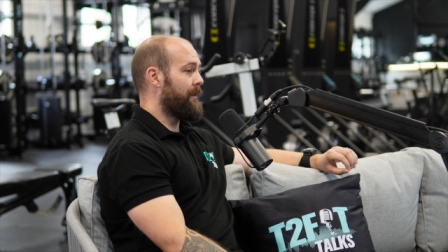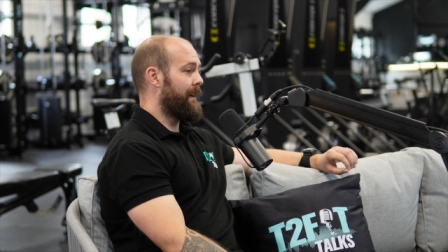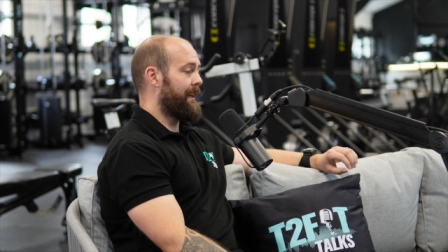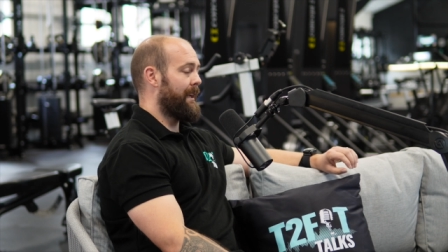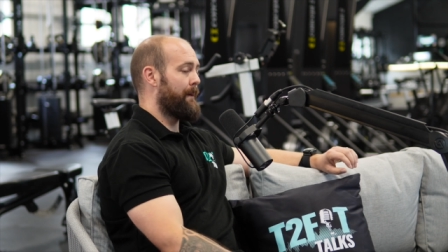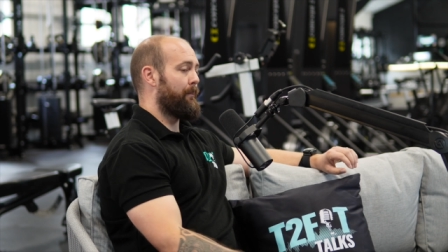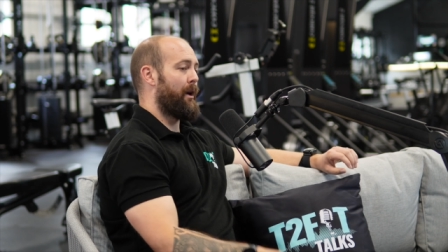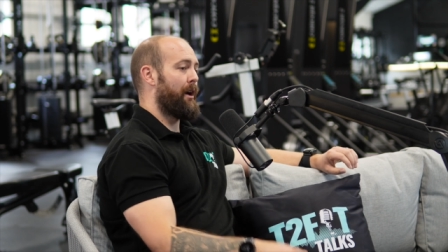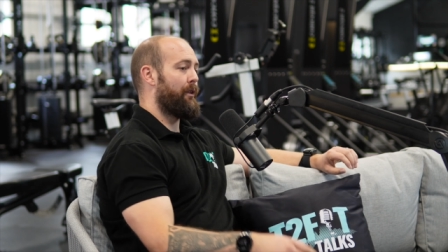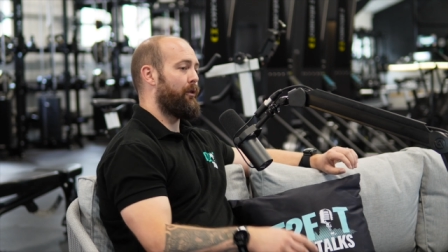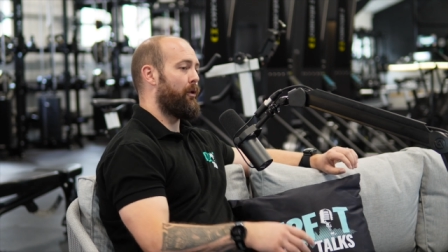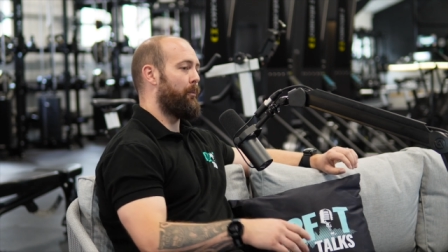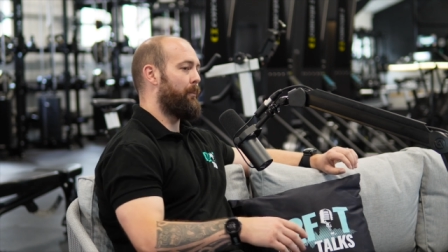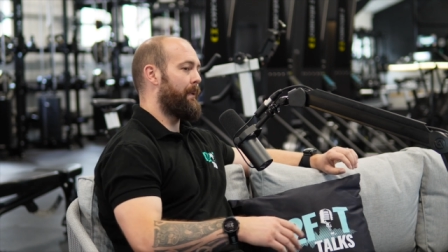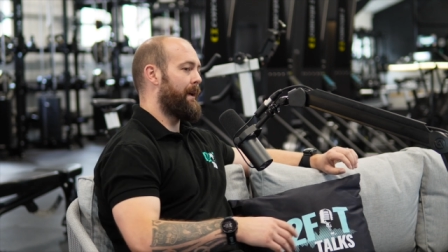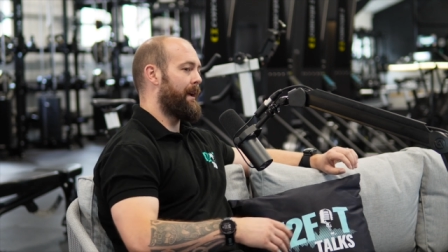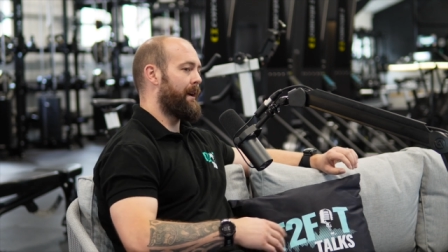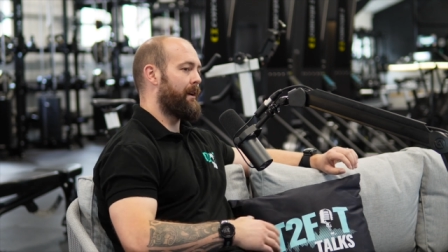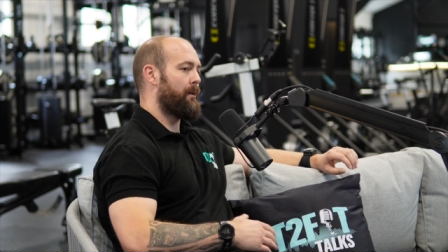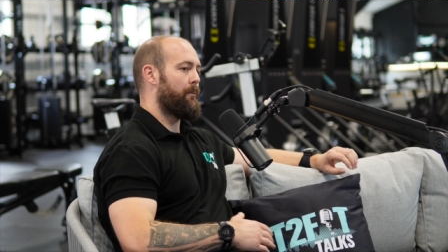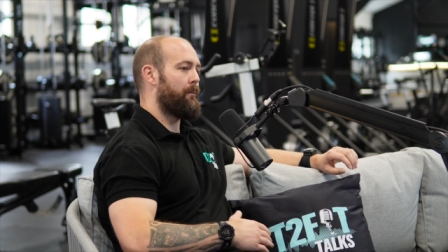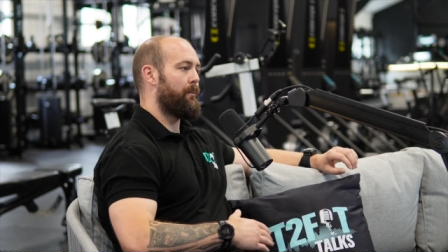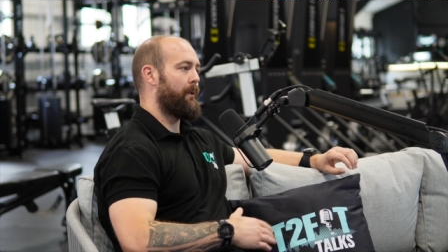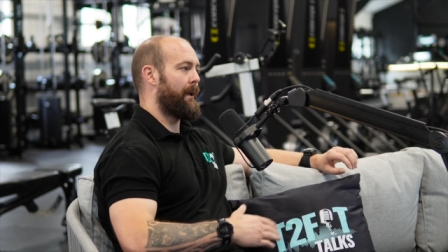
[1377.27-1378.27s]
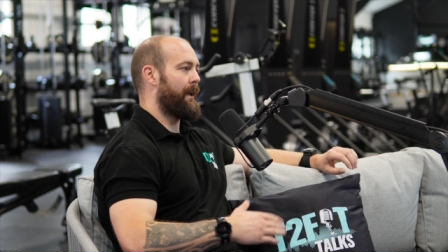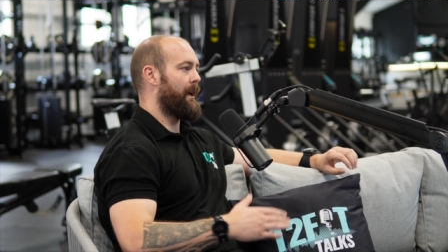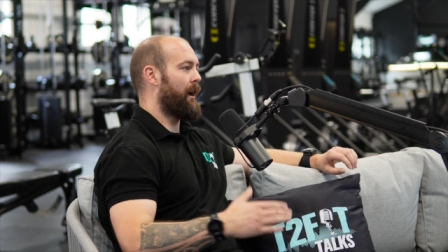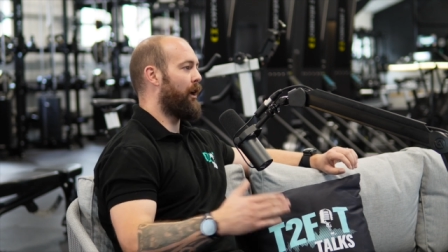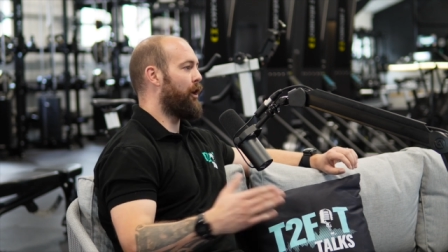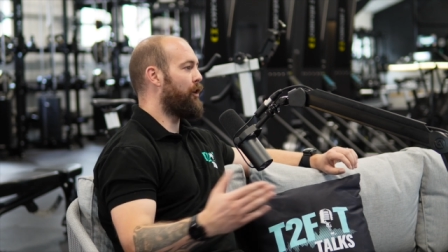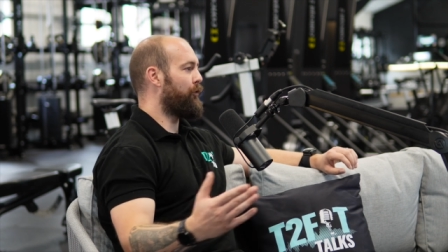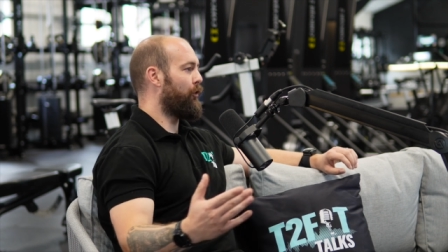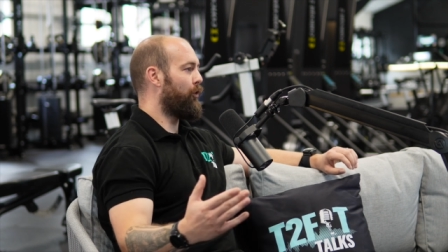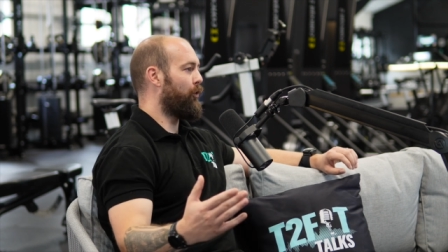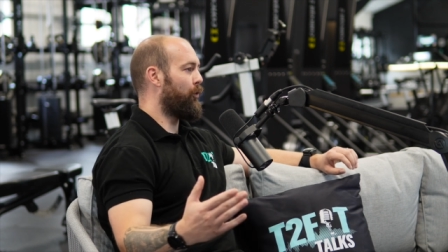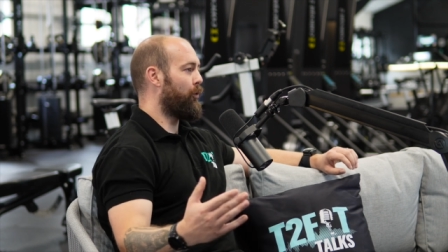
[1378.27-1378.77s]
And it might not be a complete
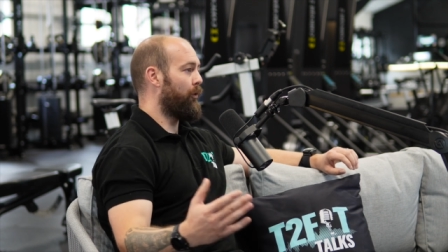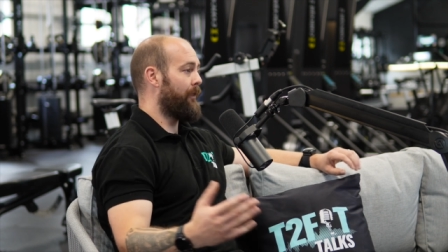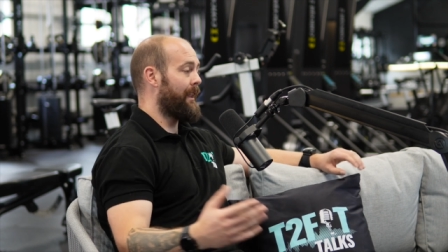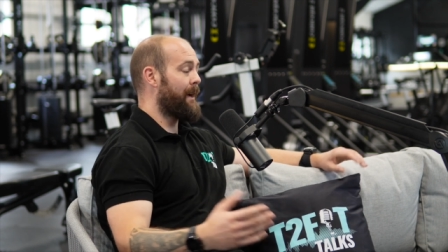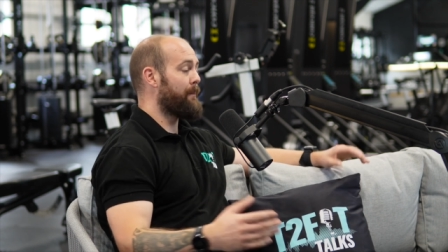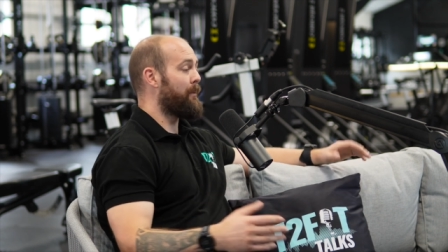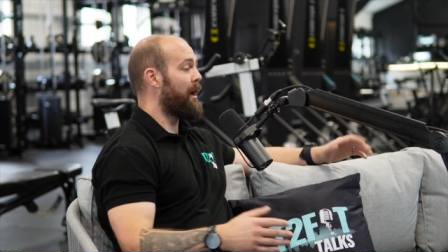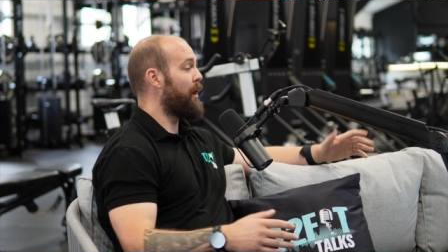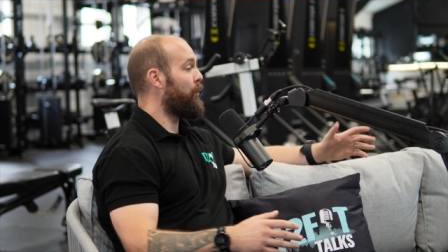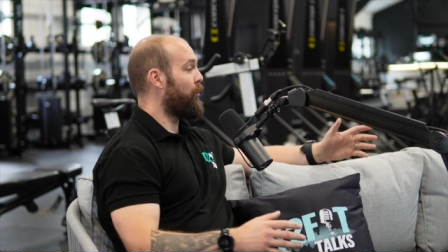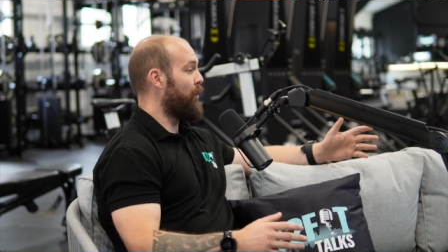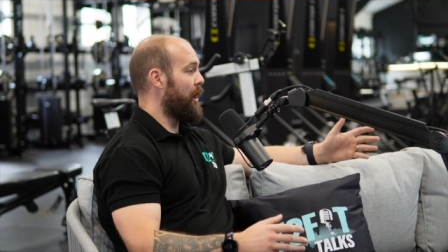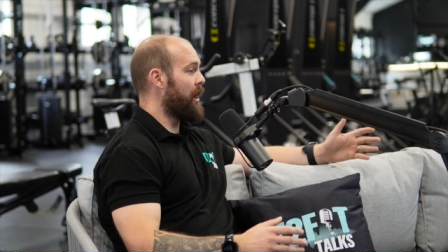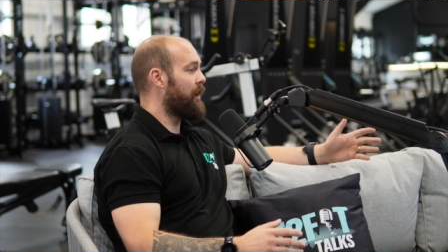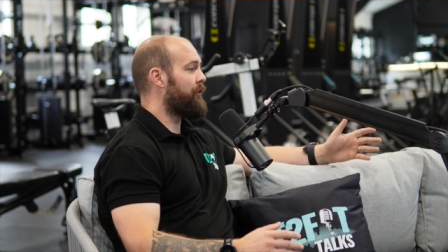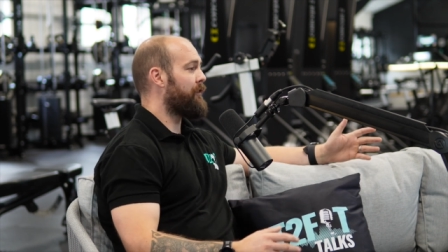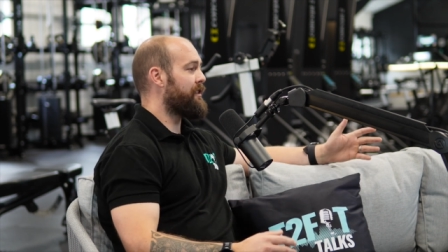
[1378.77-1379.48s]
overhaul. And that might work